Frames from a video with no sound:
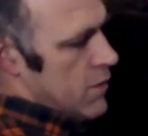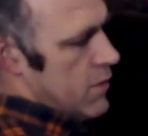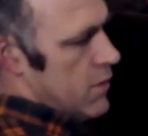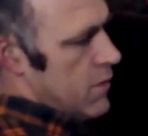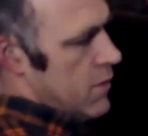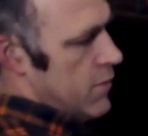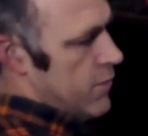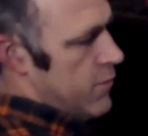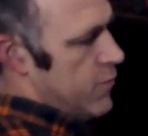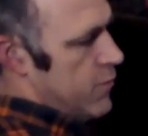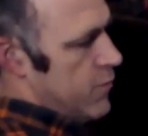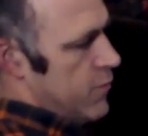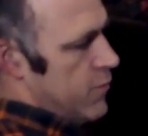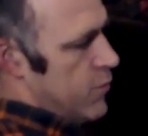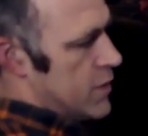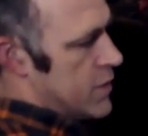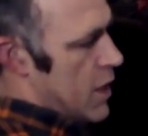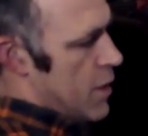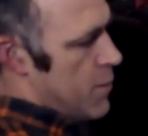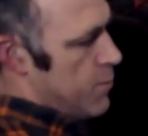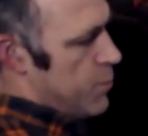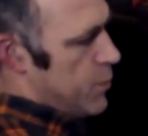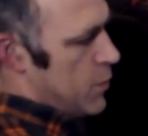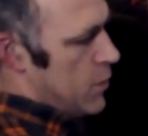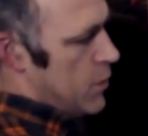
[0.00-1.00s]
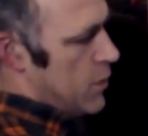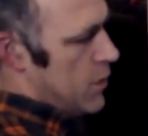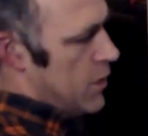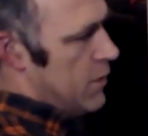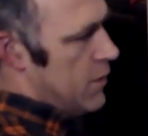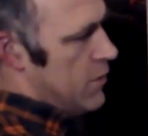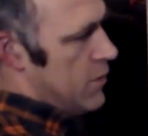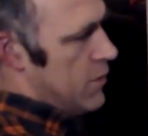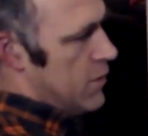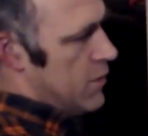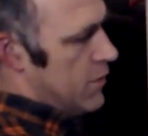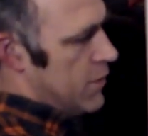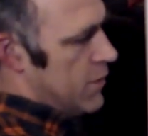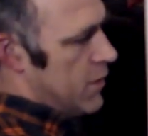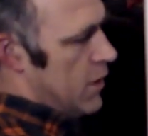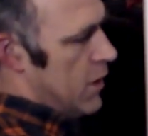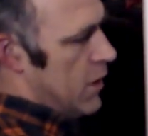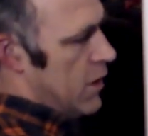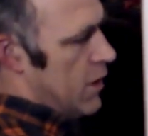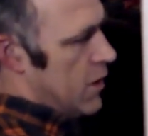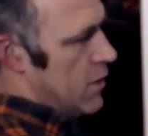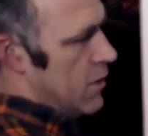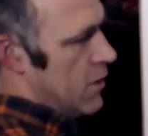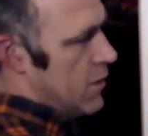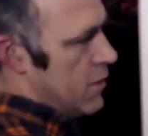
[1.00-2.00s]
for example, in the
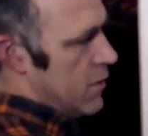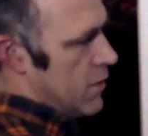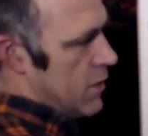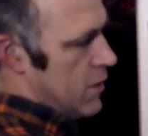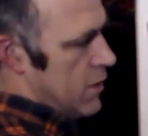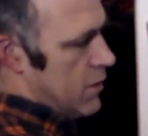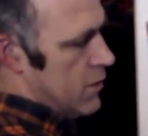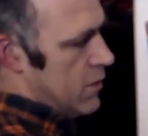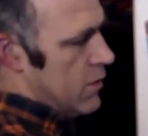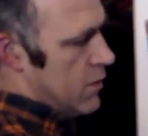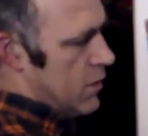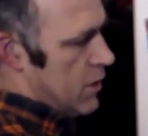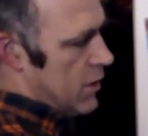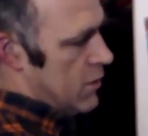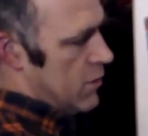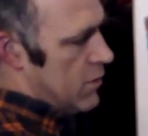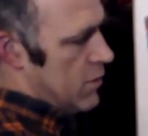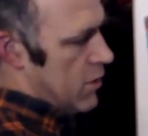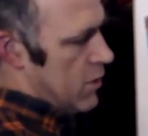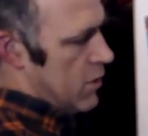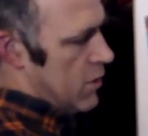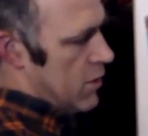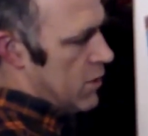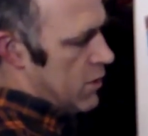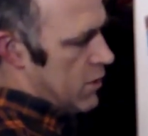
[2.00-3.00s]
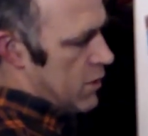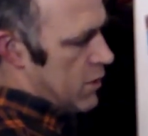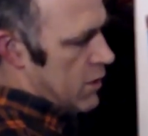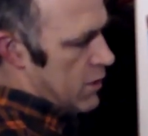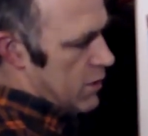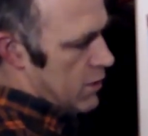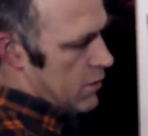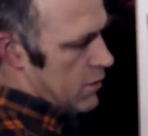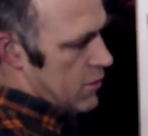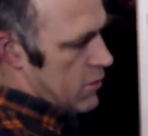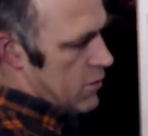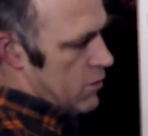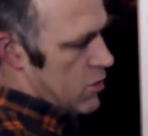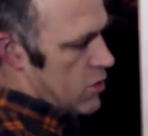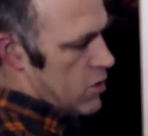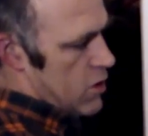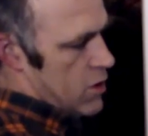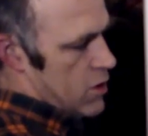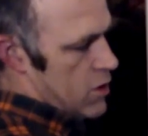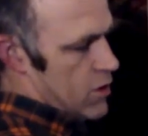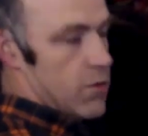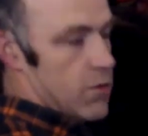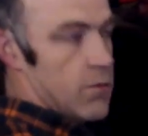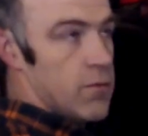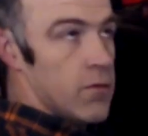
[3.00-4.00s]
ceiling,
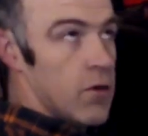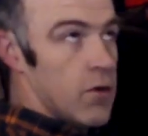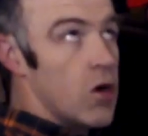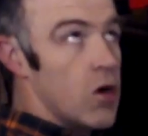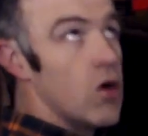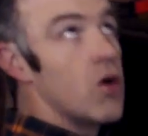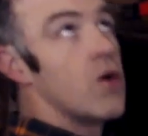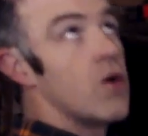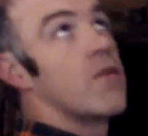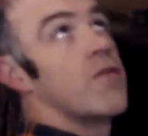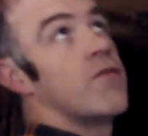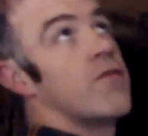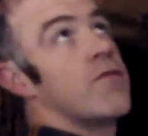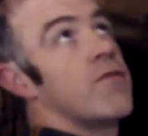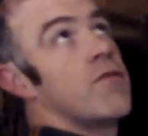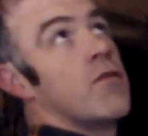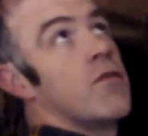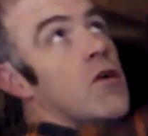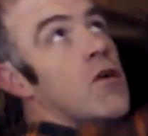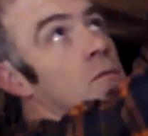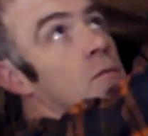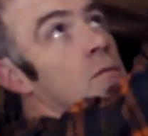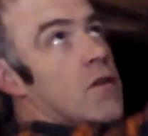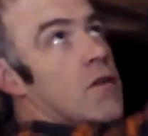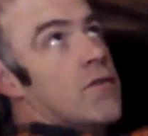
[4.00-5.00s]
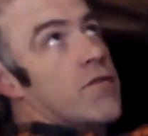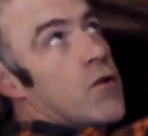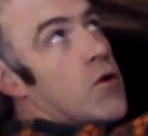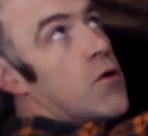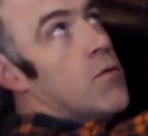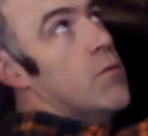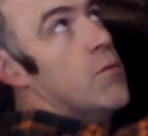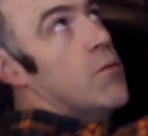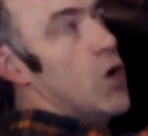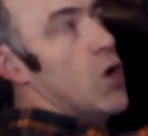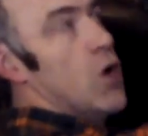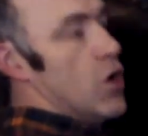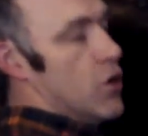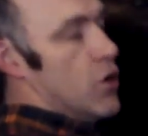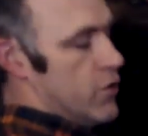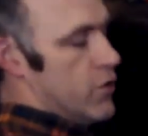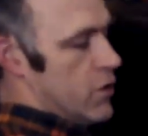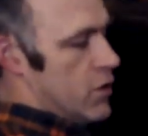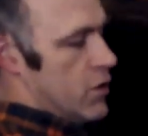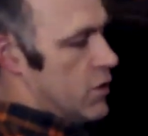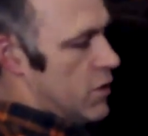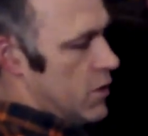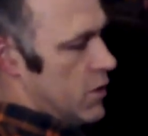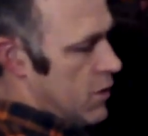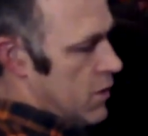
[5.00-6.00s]
or from under,
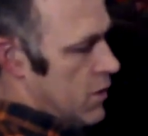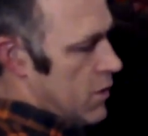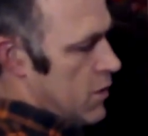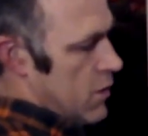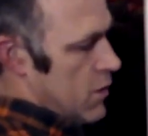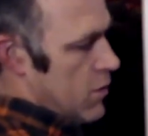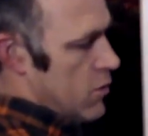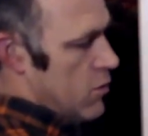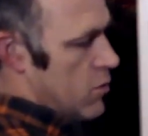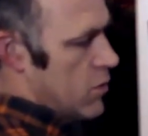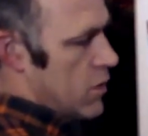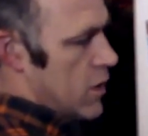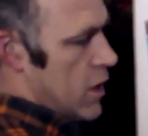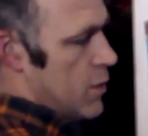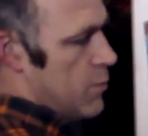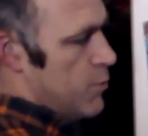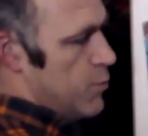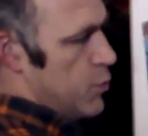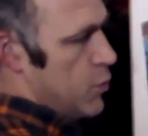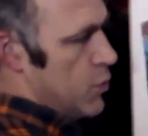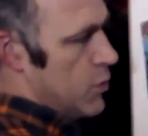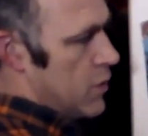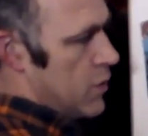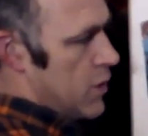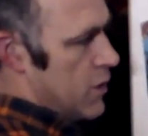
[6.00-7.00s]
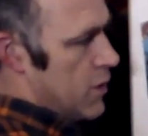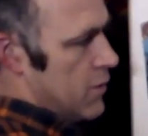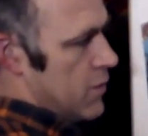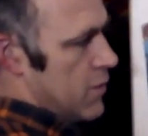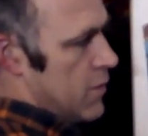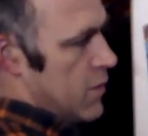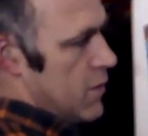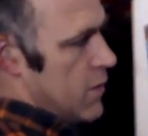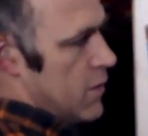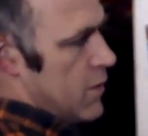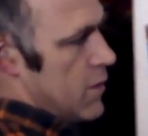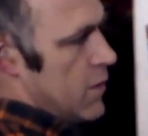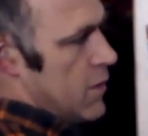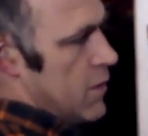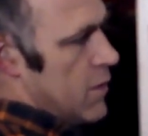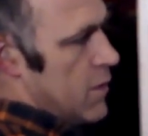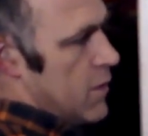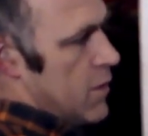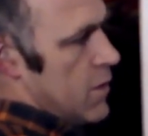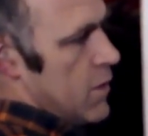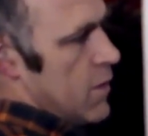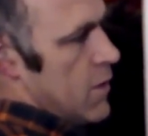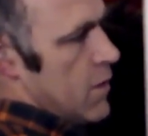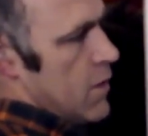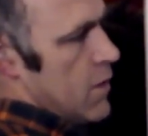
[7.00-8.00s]
you can put it,
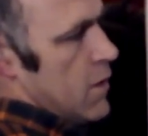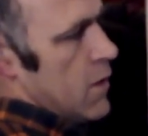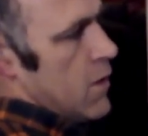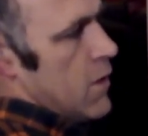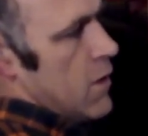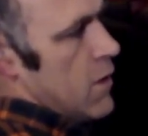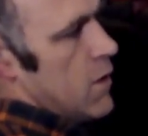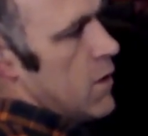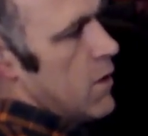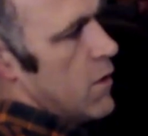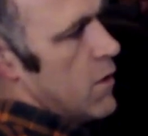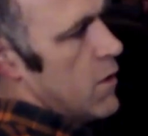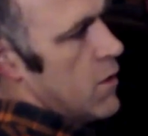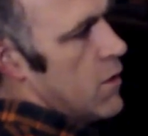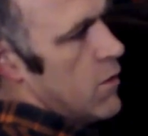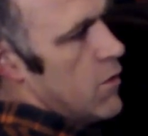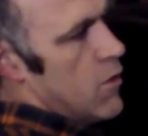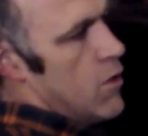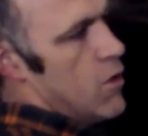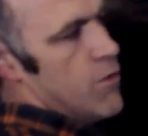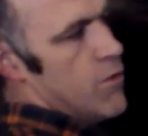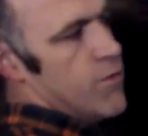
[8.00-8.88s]
or from